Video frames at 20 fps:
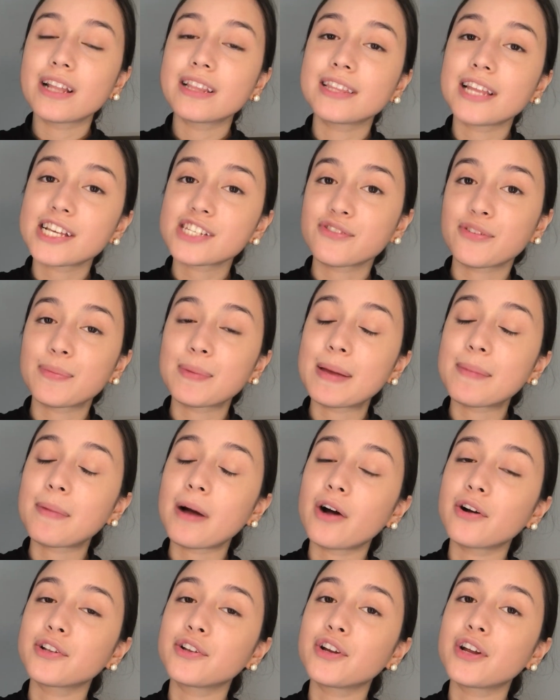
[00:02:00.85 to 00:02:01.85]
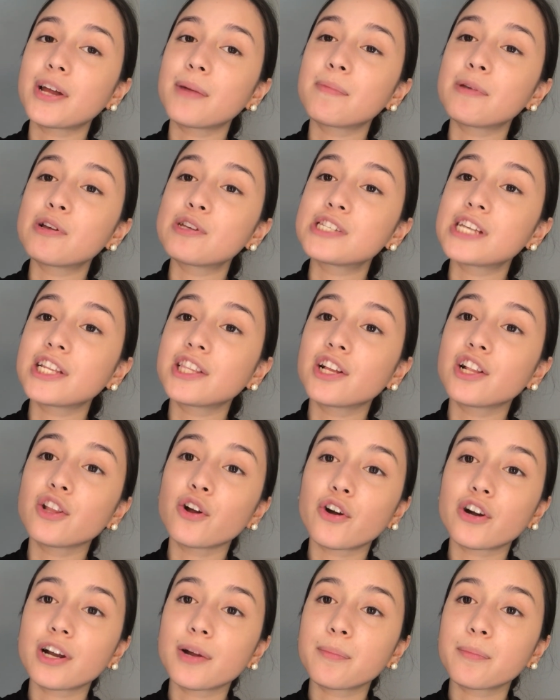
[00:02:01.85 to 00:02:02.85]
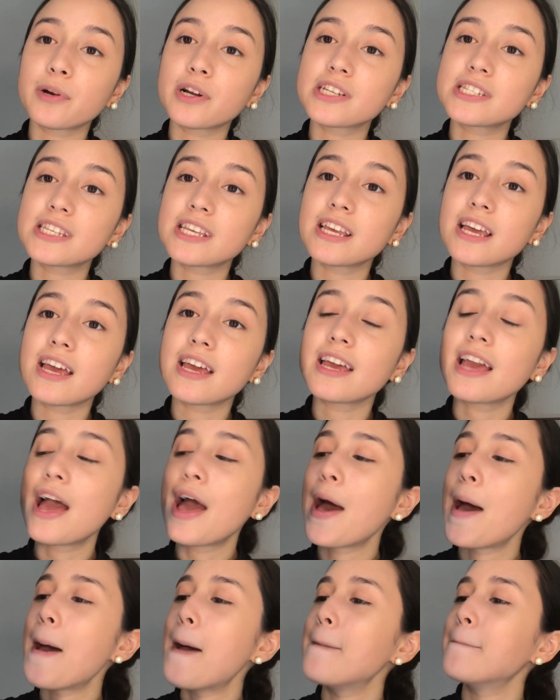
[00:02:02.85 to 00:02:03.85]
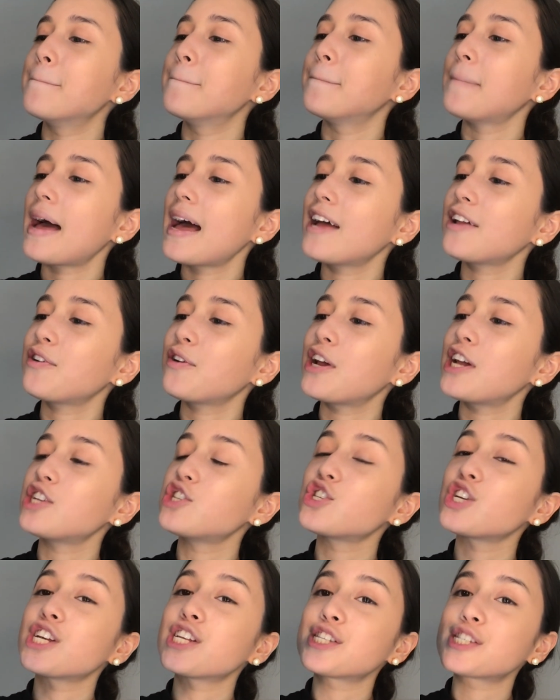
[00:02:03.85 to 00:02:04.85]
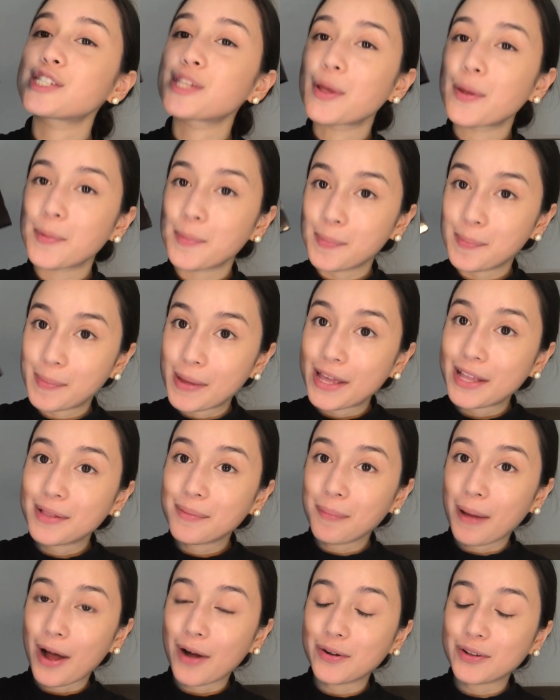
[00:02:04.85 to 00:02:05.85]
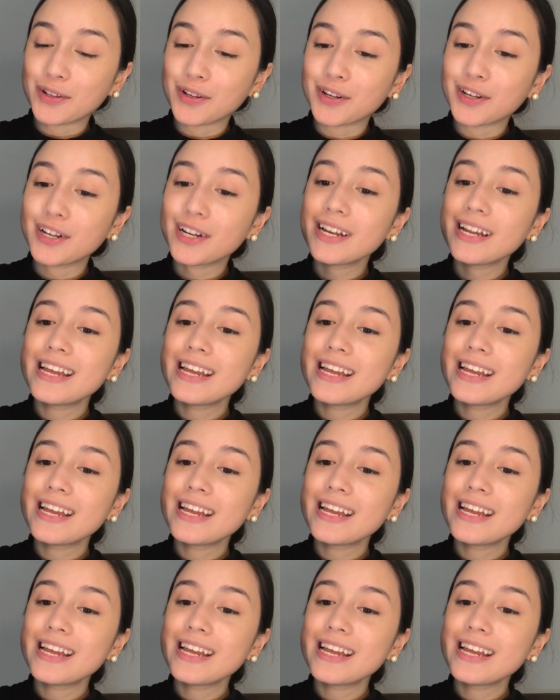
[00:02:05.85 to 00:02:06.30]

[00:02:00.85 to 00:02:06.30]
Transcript: Next, for my powder, I'm using the L'Oreal Mercier Matte Radiance Baked Powder.